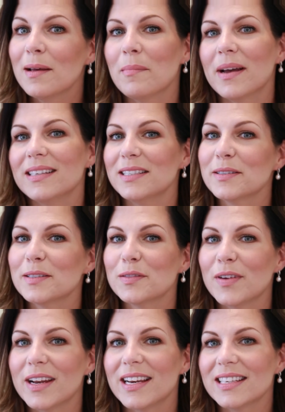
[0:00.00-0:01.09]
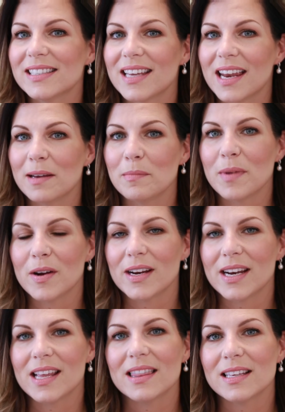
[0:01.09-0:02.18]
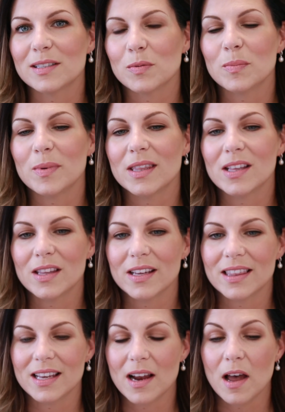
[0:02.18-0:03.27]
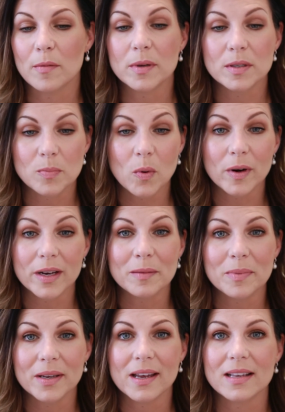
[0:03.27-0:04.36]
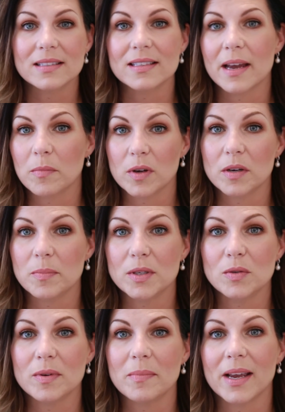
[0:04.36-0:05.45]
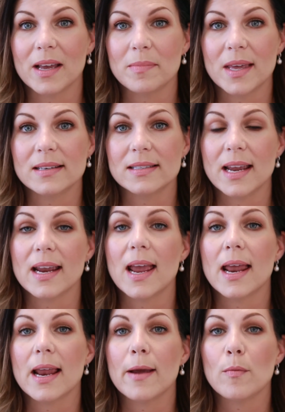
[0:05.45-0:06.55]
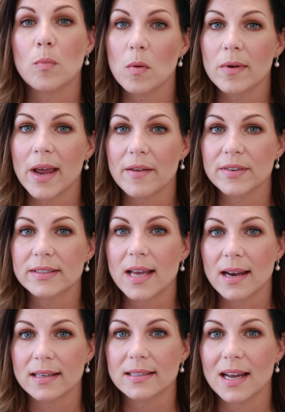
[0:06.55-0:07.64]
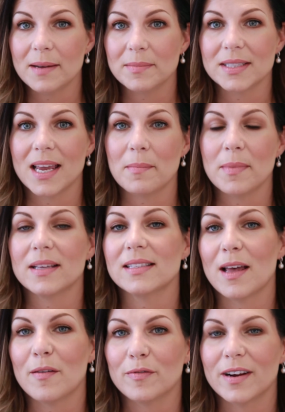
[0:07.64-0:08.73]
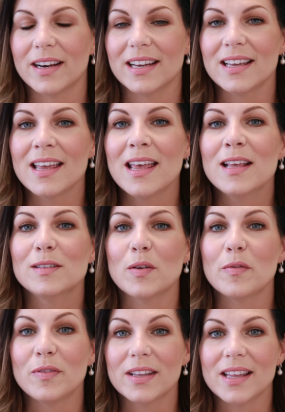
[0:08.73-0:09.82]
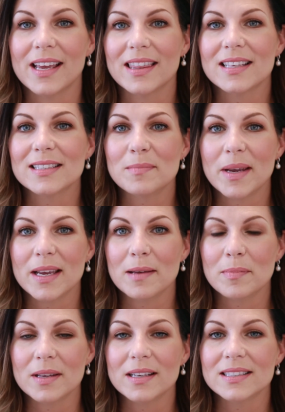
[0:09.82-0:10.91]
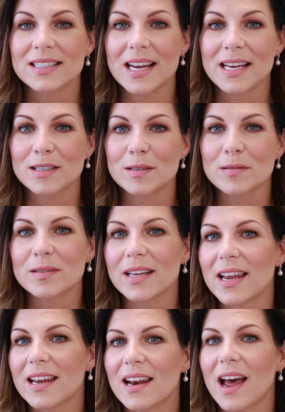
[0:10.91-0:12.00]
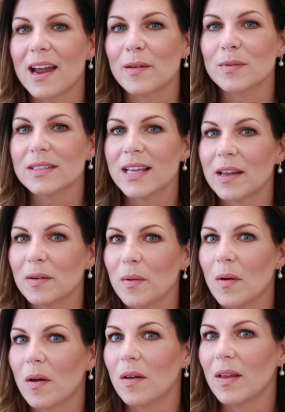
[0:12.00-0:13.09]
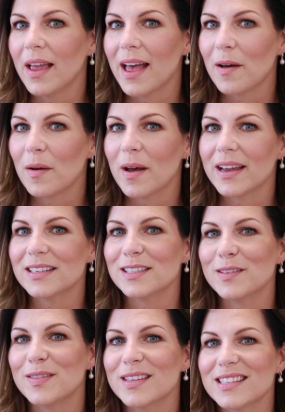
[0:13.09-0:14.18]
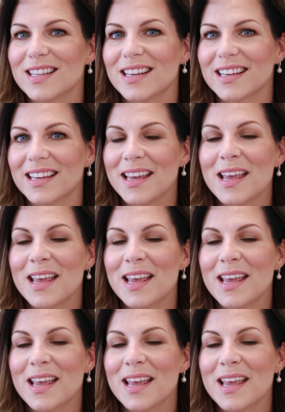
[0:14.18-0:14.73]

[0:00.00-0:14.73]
my dearest friend is getting married and this will be the look that I'll be sporting because I'm going to be doing makeup that day and I won't have a ton of time to get myself ready. So if you like this makeup look, stay tuned and I will tell you all how I achieve this look.